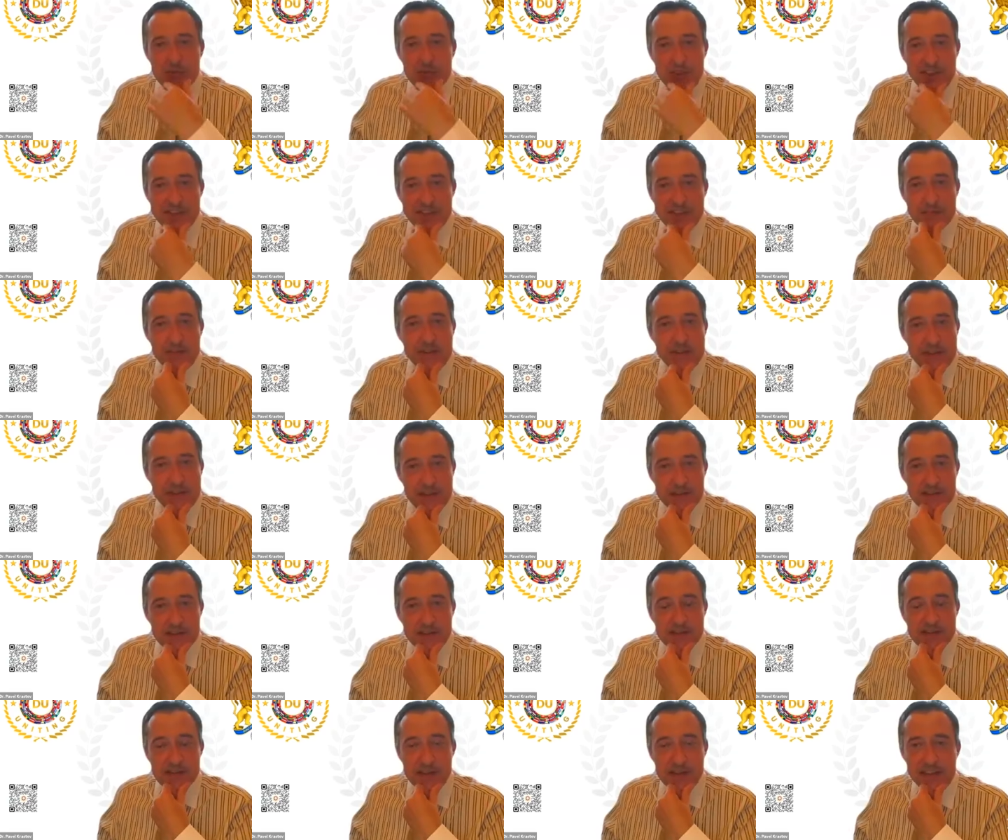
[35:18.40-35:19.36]
drives me
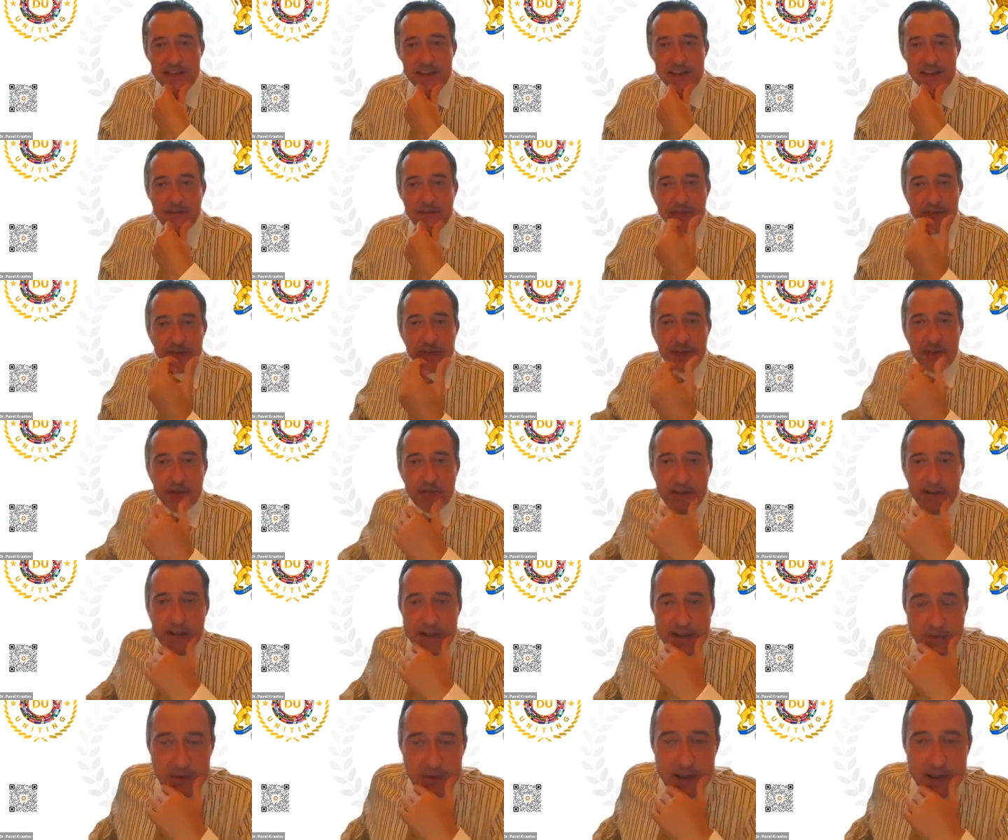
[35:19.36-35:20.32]
nuts is I can't figure
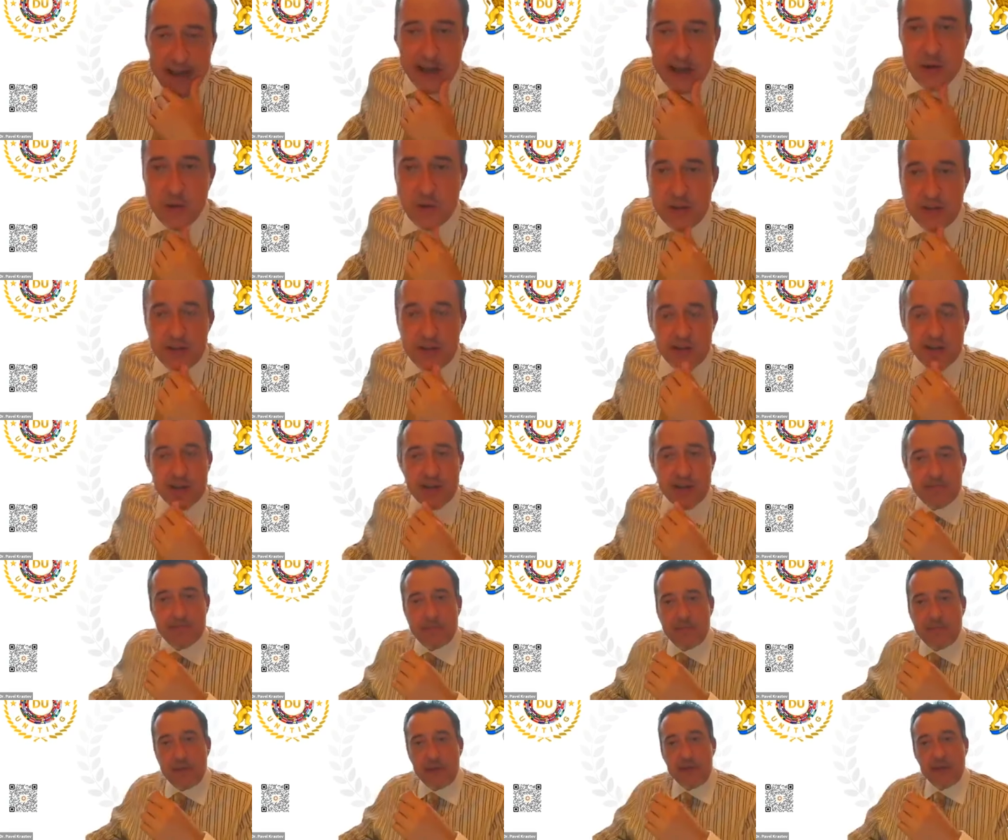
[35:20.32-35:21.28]
out how
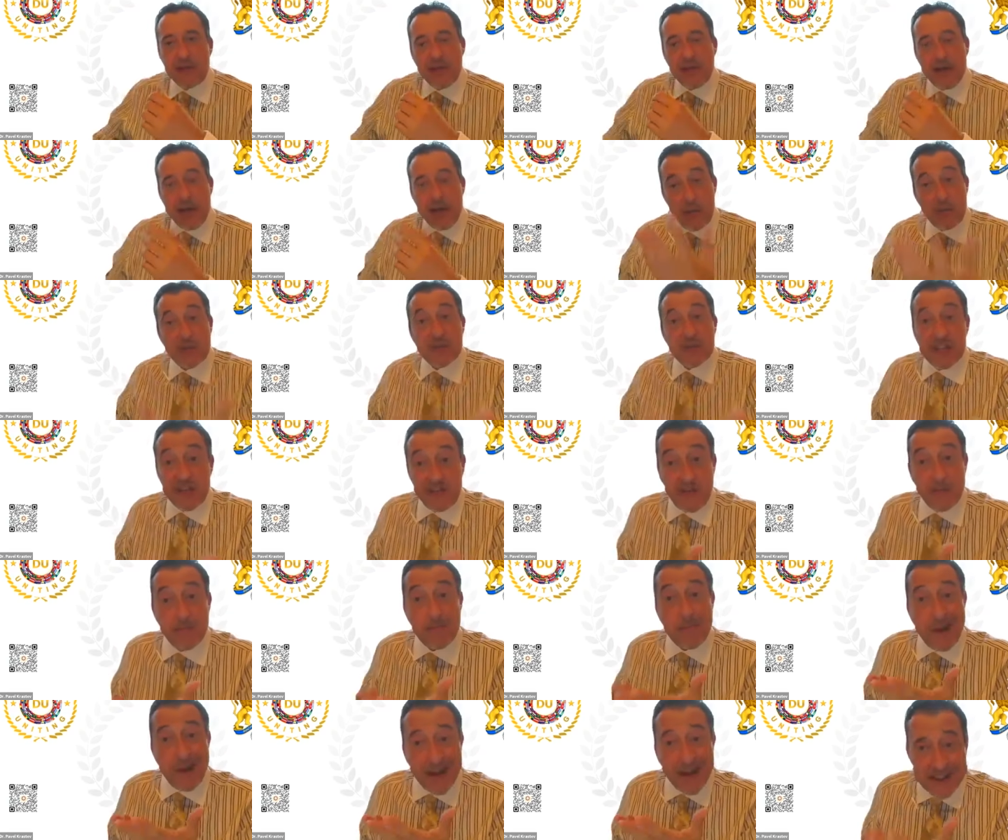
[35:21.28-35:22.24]
it's
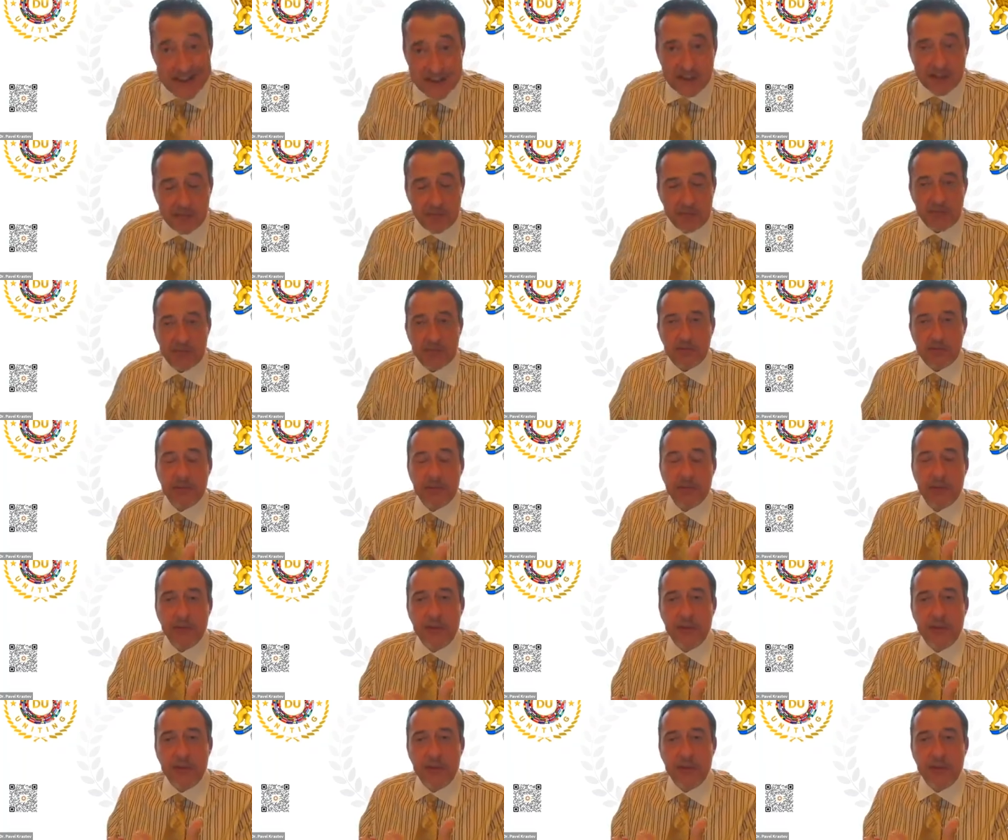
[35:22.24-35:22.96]
even possible